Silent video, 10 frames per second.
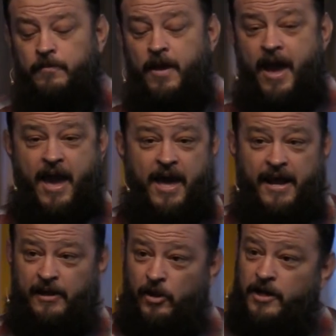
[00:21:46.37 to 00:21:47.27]
And I
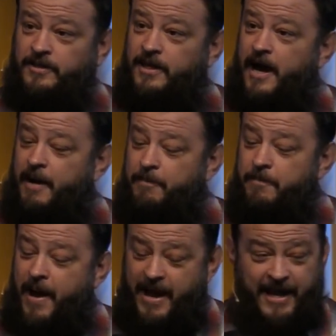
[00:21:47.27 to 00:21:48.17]
looked it up
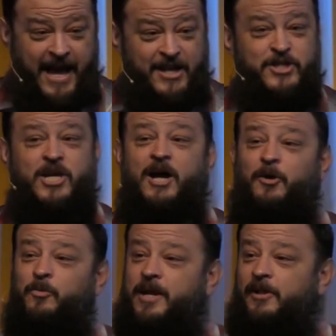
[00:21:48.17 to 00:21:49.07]
and I kind of
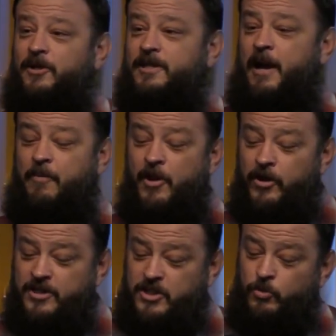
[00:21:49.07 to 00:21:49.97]
chuckled when I looked it up.
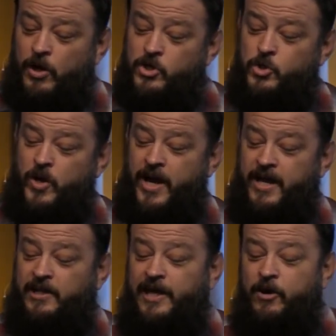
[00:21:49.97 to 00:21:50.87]
Because this word
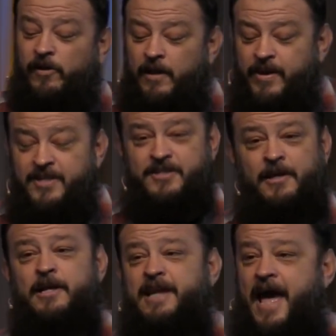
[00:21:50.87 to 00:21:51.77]
trained literally it means
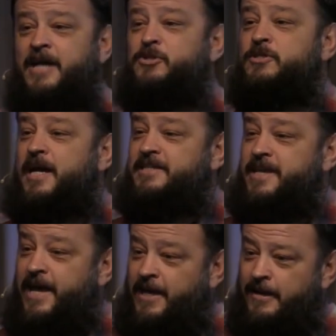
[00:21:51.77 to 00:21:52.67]
to exercise
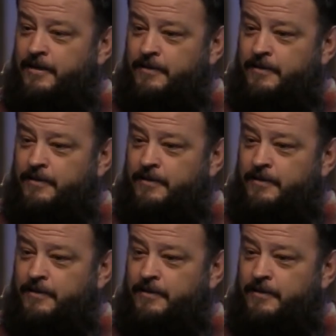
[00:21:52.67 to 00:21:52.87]
naked.